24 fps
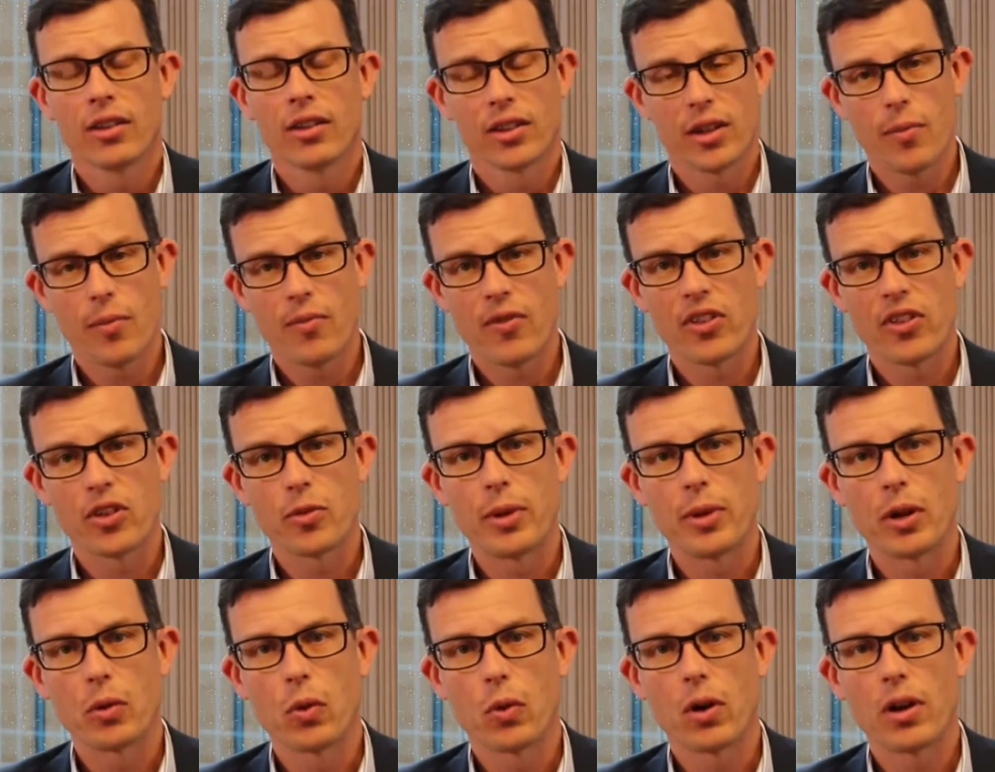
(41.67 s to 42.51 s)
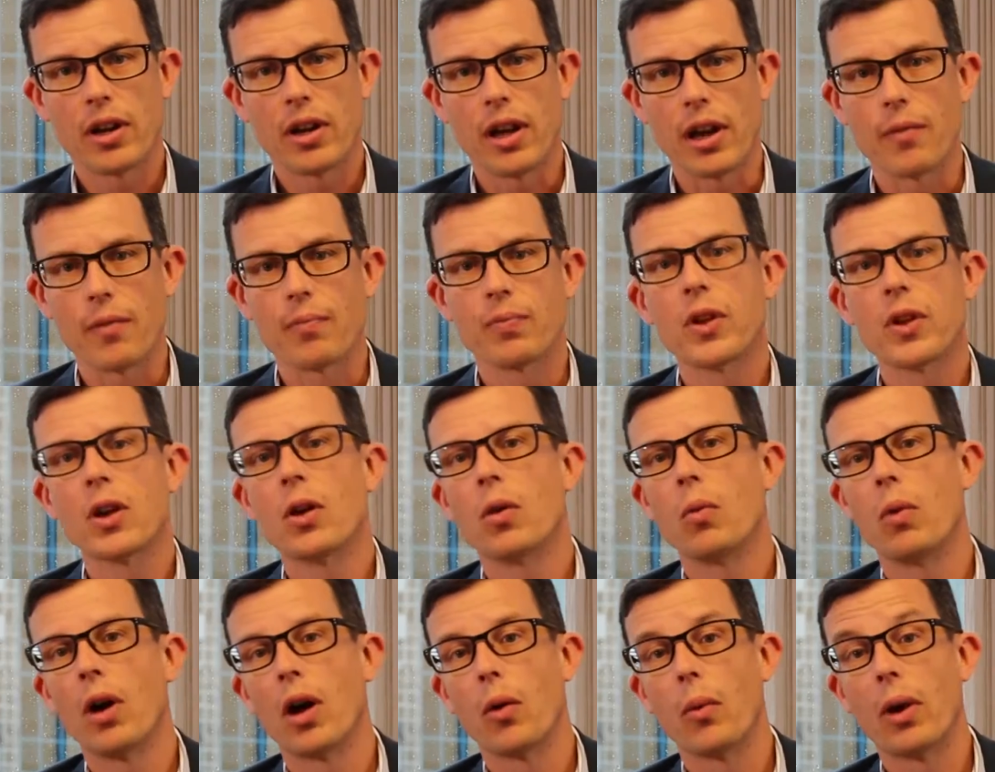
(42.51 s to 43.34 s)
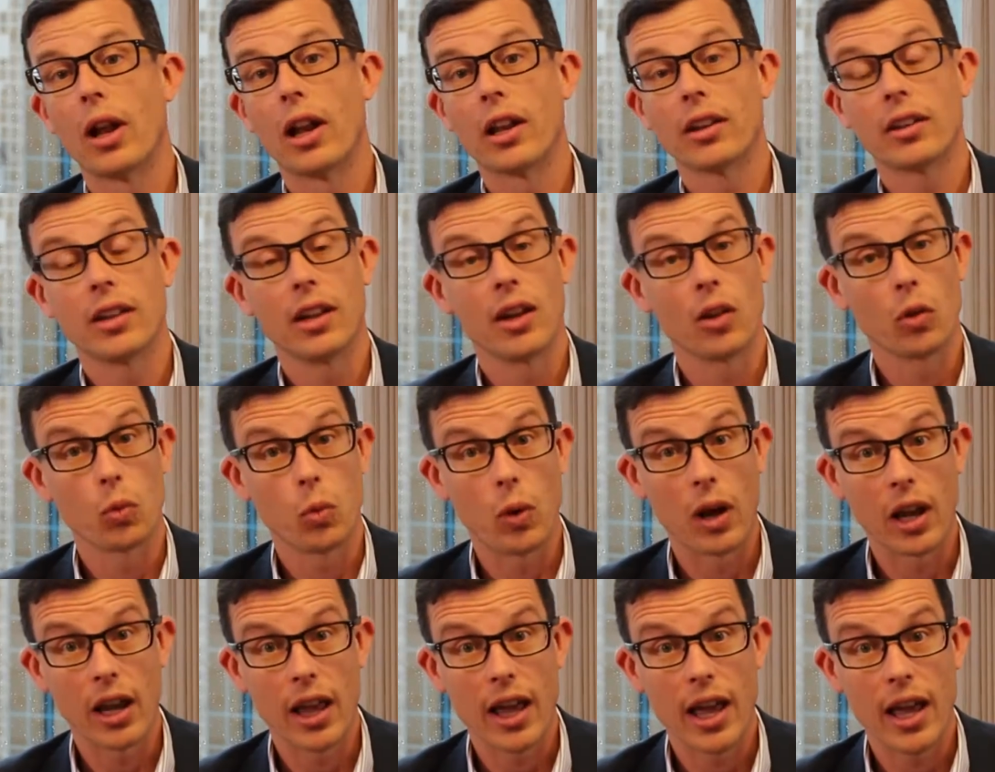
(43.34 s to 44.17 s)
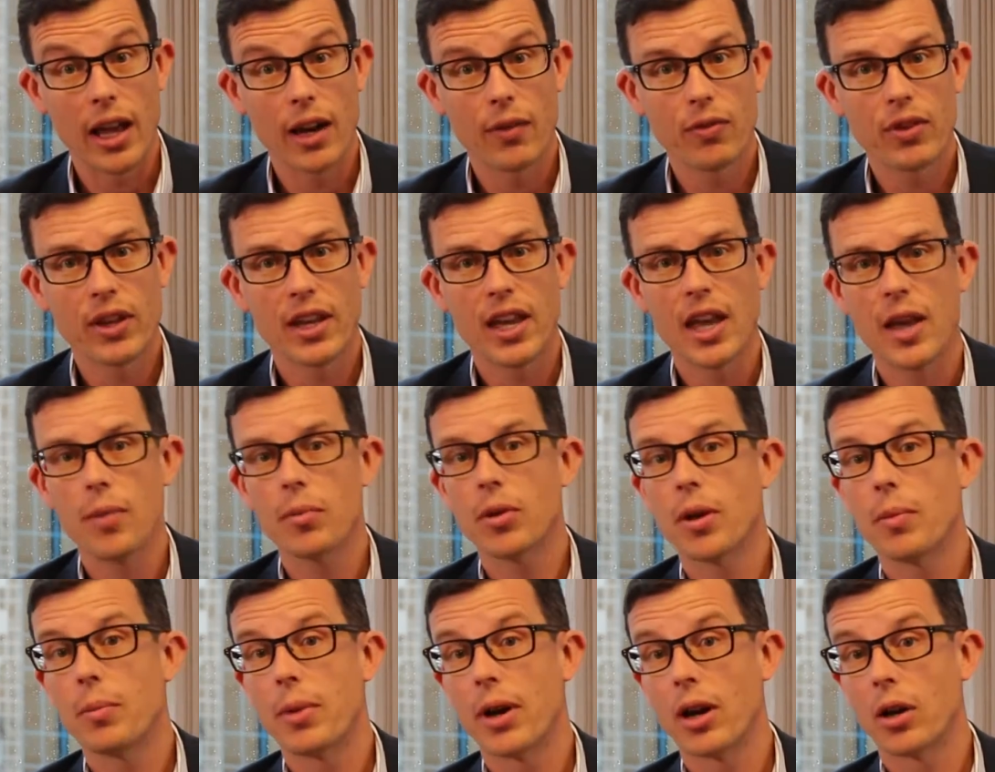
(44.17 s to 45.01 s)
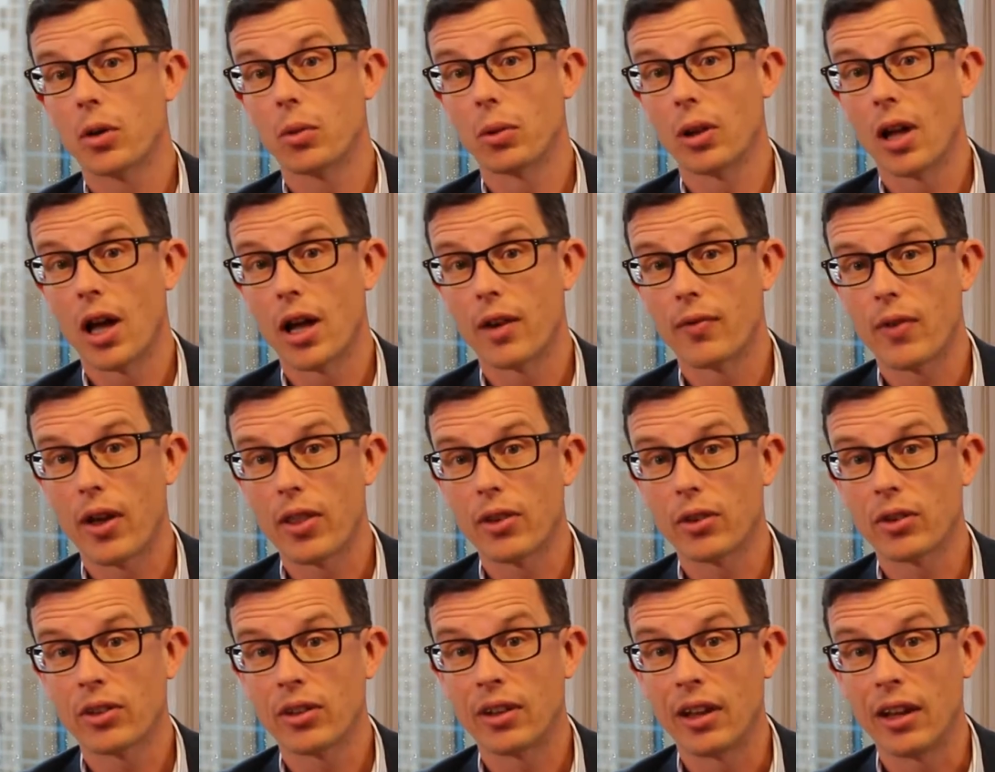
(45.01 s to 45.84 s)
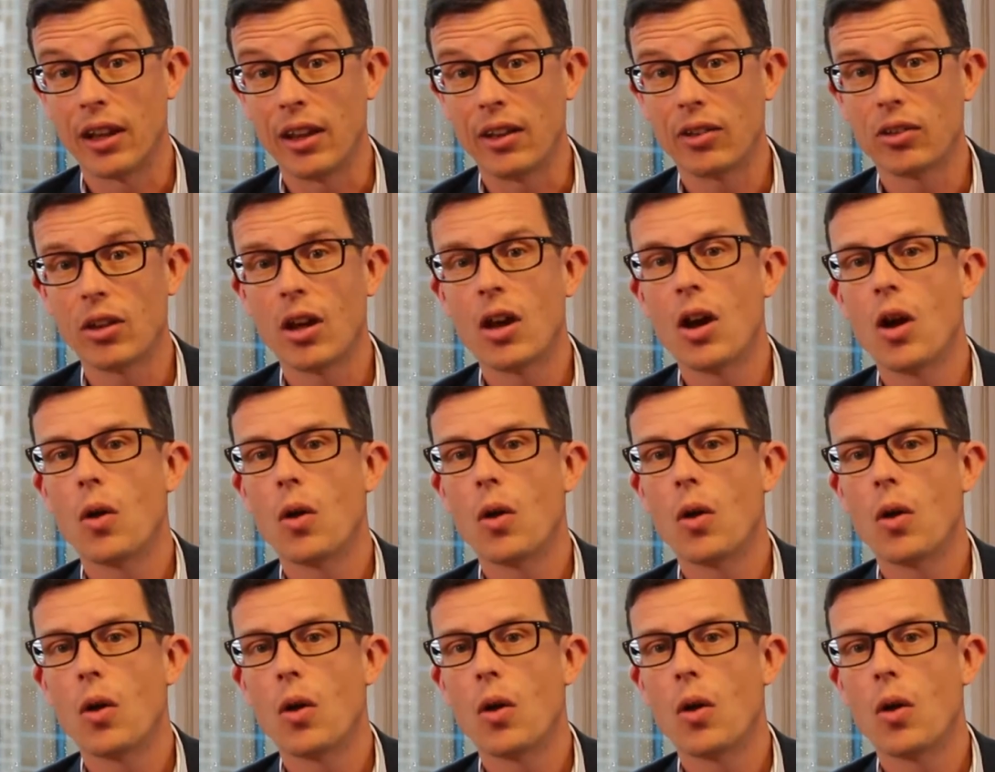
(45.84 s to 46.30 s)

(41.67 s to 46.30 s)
Some of it's a bit worrying. While Wellington is well ahead of the game compared to a lot of other cities,